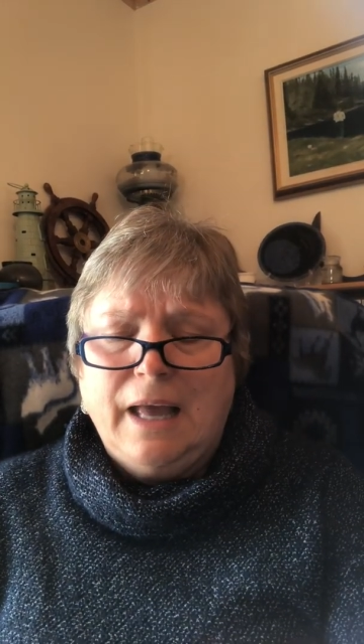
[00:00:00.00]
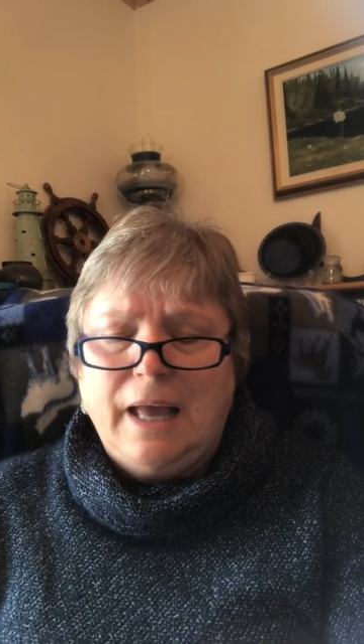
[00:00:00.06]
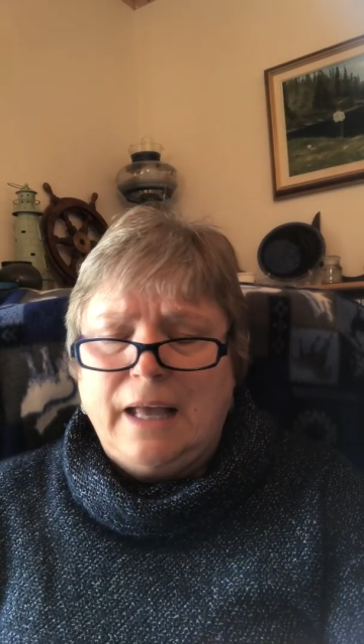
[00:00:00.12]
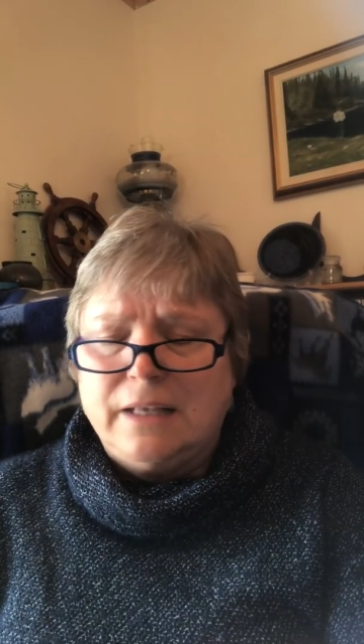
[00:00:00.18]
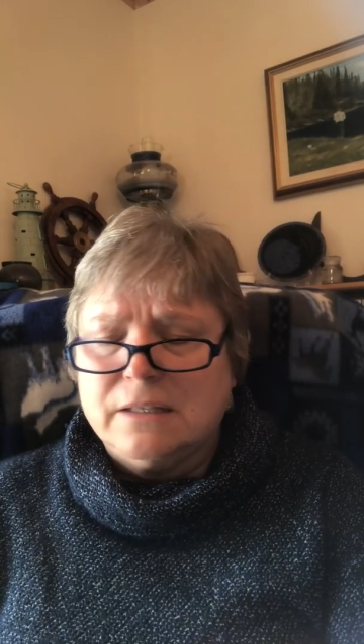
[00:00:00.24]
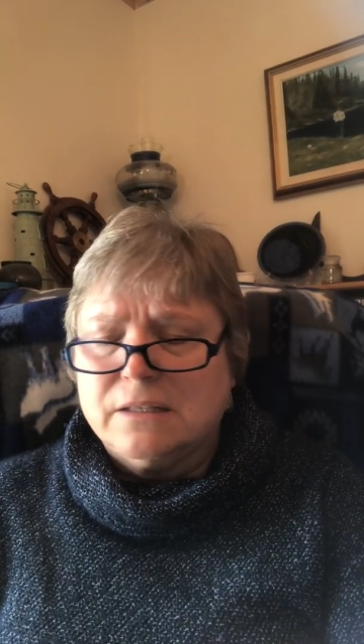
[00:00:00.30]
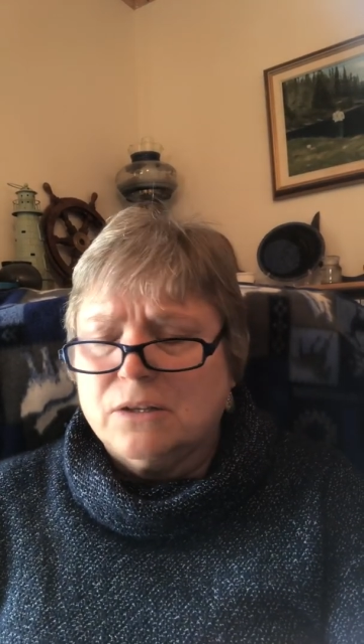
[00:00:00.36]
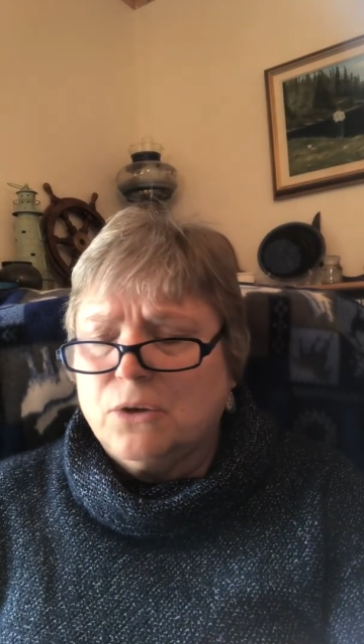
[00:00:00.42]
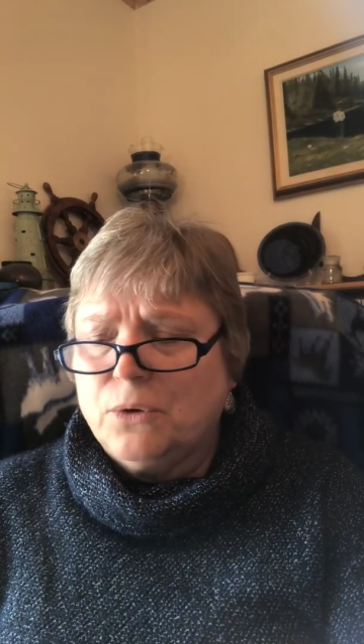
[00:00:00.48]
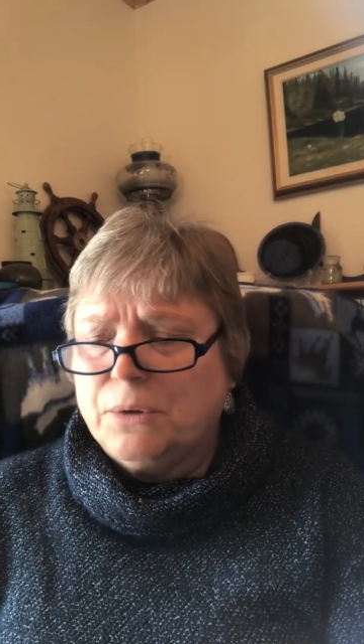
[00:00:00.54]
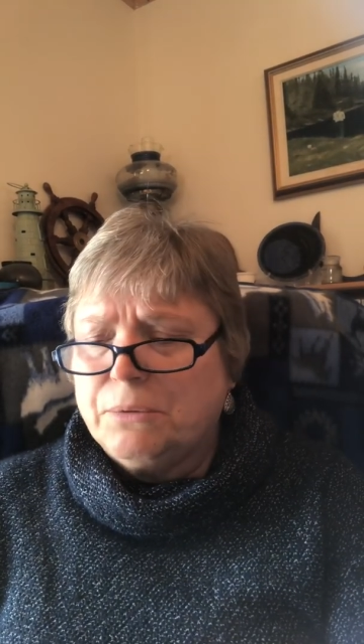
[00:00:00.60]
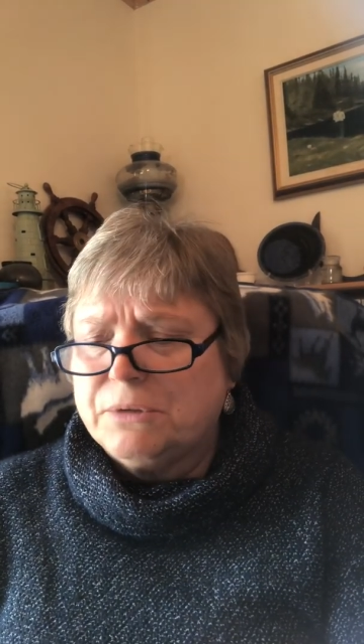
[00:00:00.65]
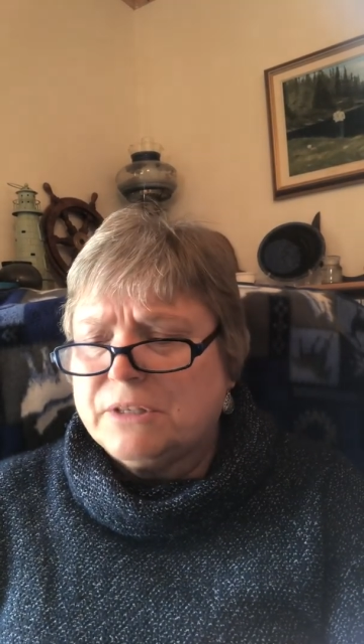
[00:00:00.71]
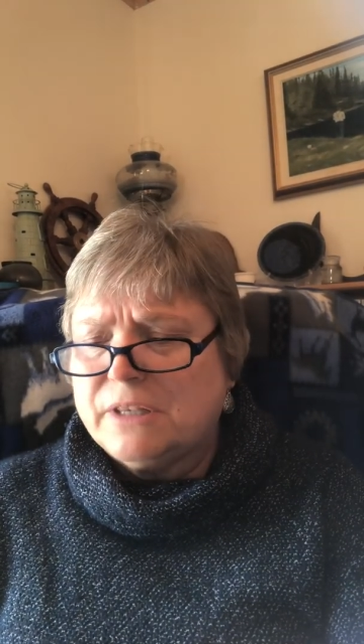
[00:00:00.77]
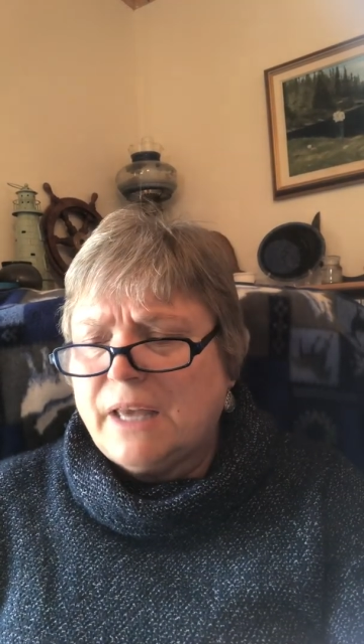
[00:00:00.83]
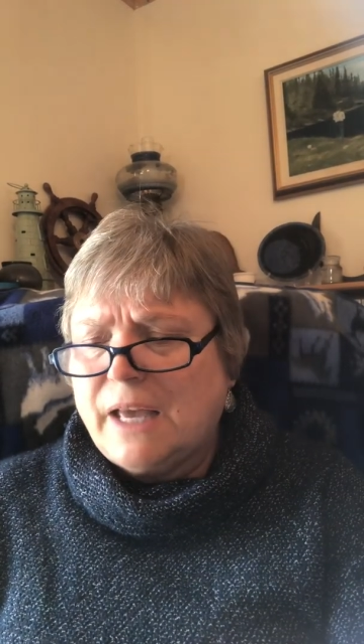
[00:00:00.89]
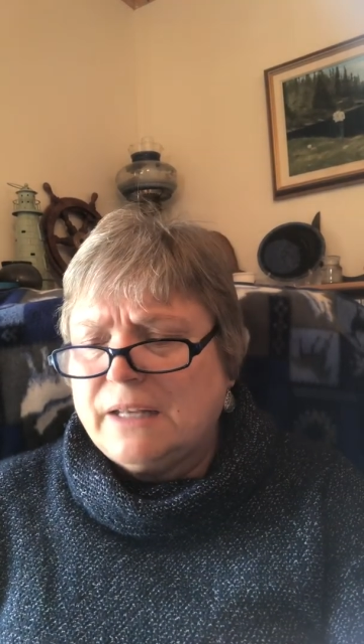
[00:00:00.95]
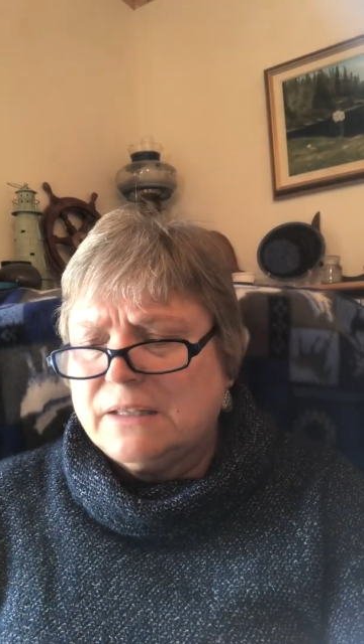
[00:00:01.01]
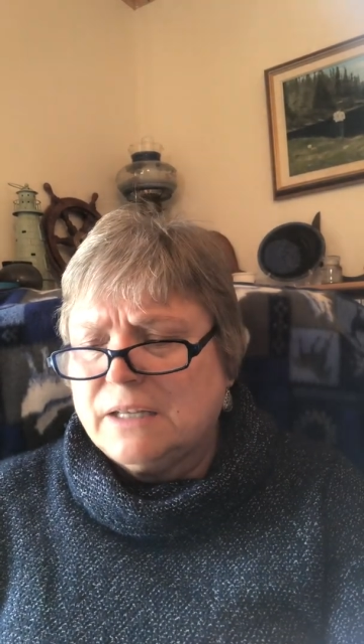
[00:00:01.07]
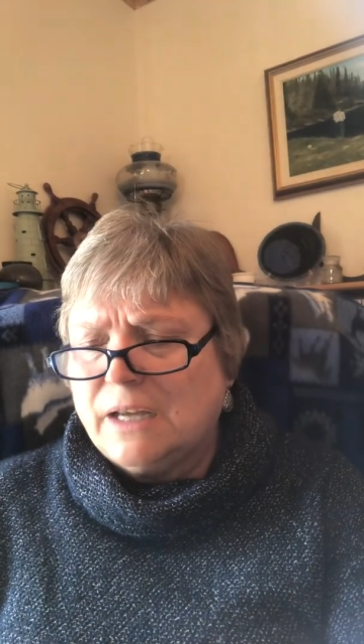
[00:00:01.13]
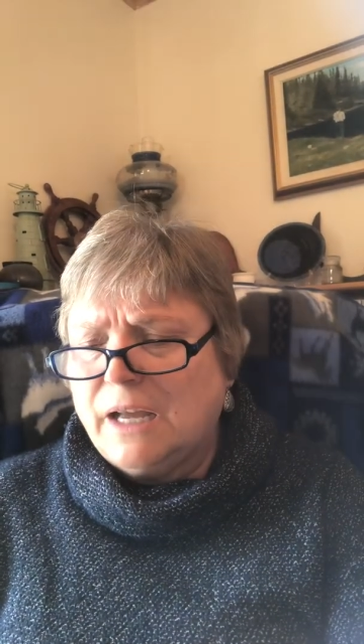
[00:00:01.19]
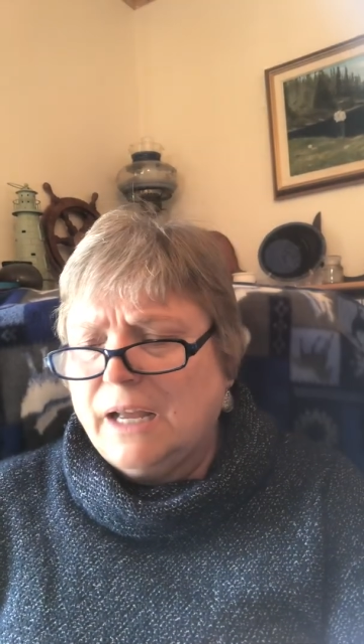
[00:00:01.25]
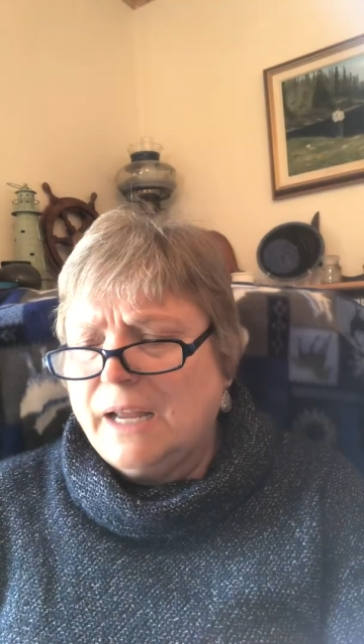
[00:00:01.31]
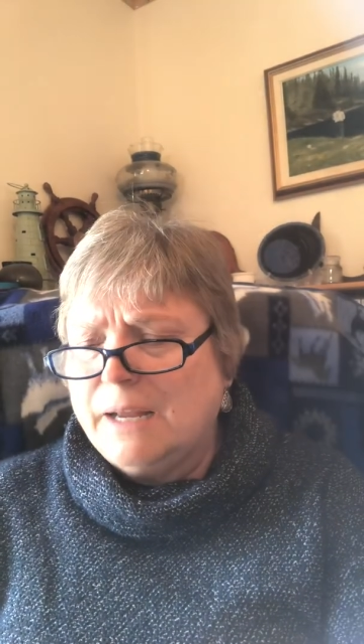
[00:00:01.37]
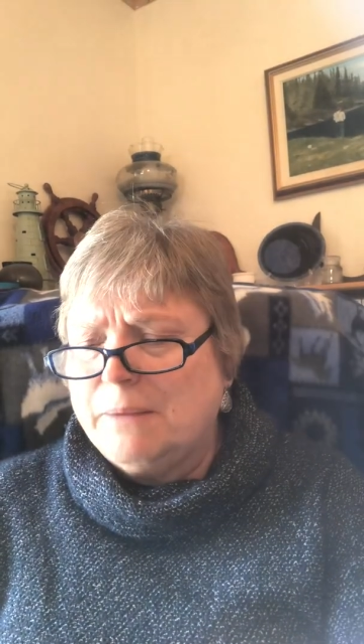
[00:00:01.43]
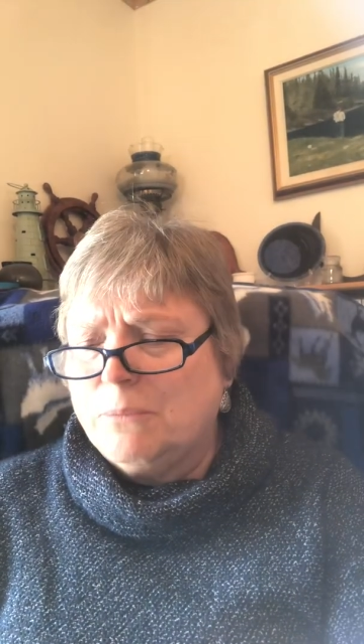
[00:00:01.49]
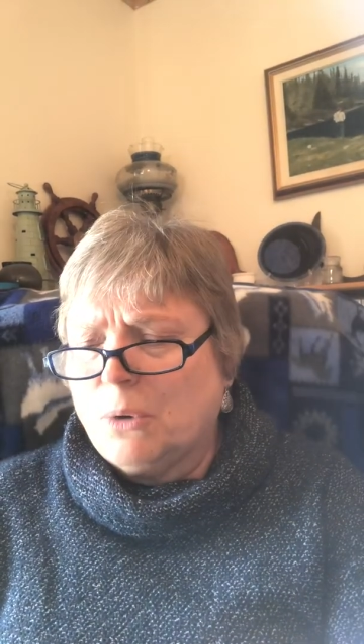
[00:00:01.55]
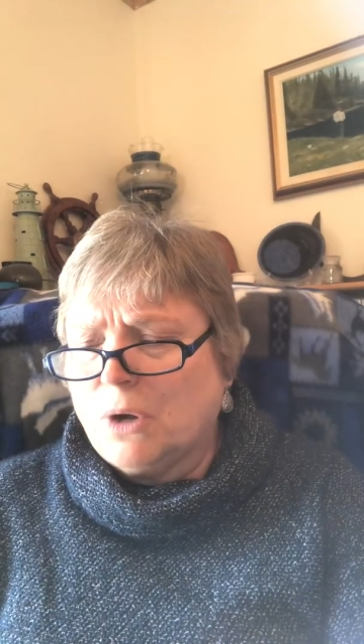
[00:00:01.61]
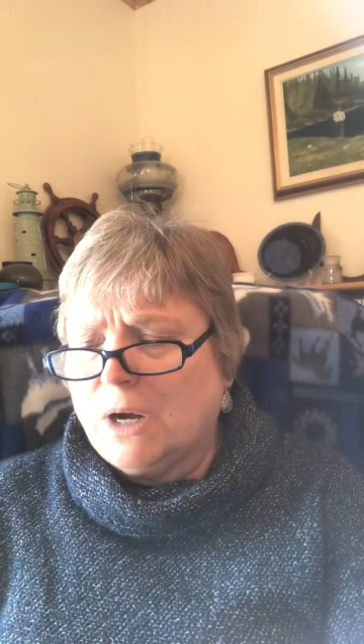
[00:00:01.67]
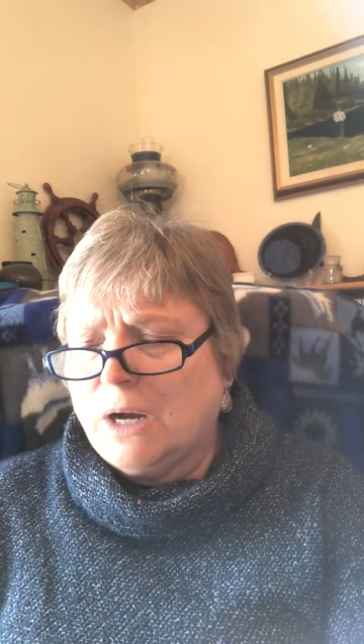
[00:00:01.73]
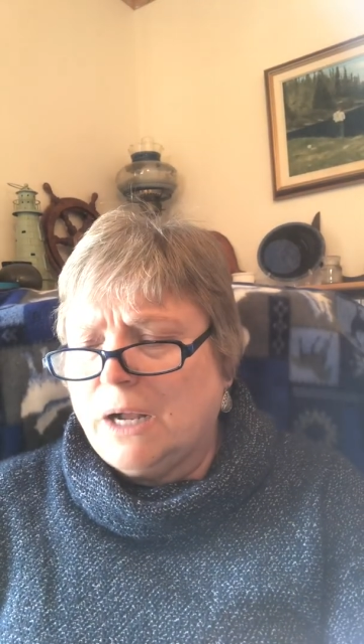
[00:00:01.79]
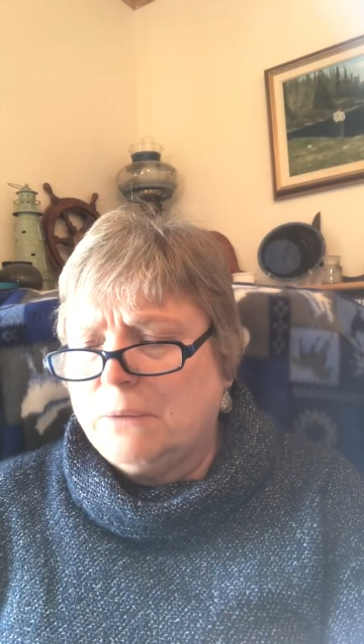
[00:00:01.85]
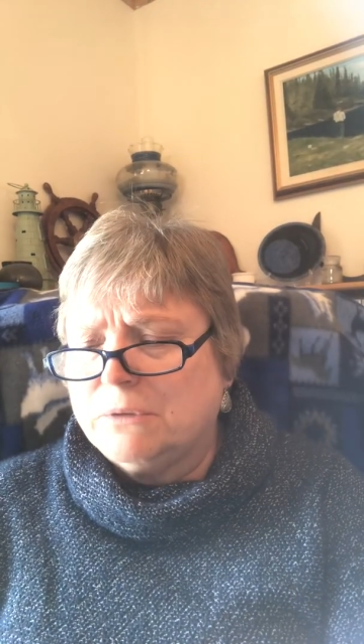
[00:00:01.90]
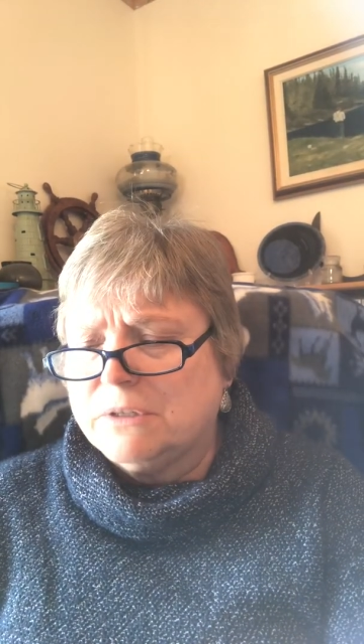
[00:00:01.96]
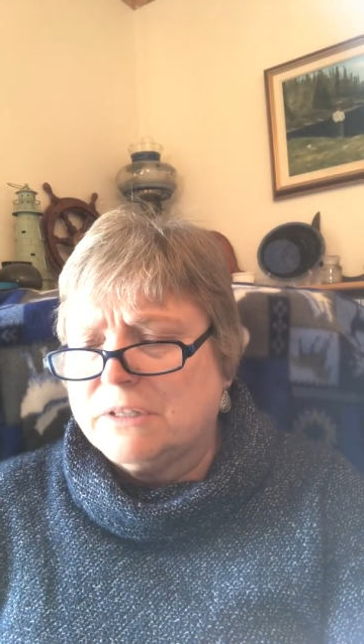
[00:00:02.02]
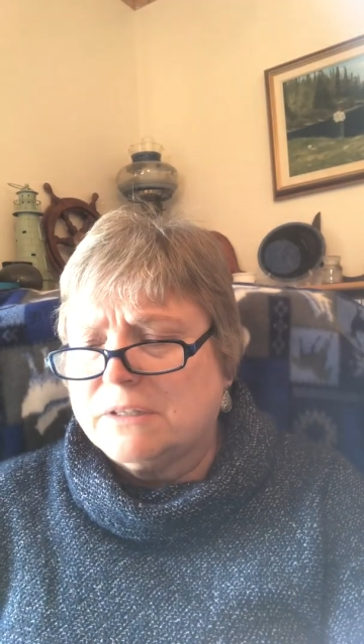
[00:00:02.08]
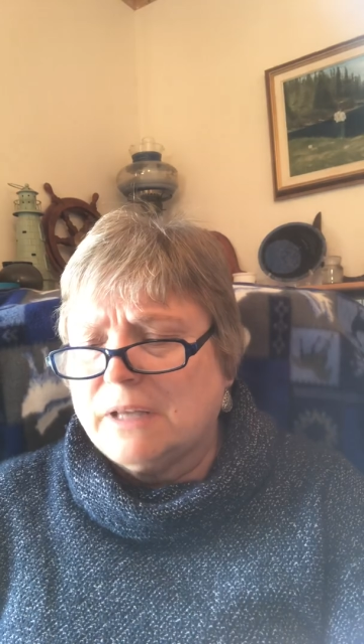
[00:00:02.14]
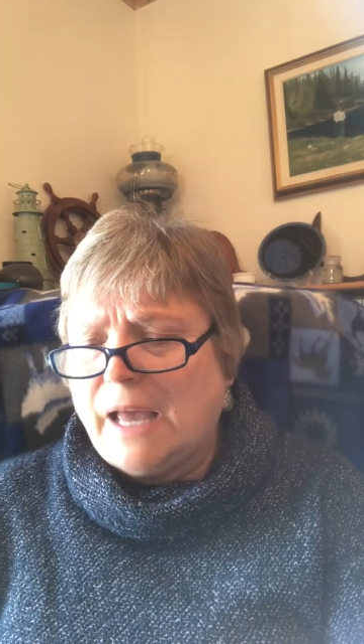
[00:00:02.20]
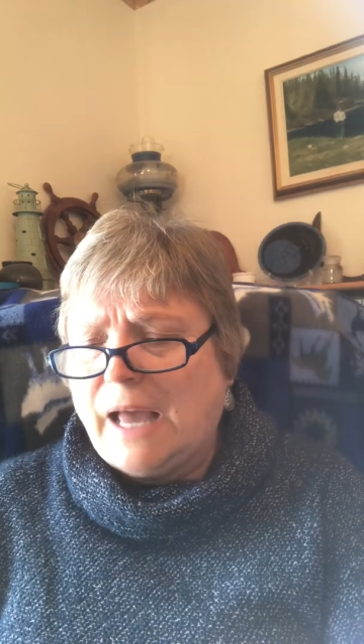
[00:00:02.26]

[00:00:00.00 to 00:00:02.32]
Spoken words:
And so it was that time where I was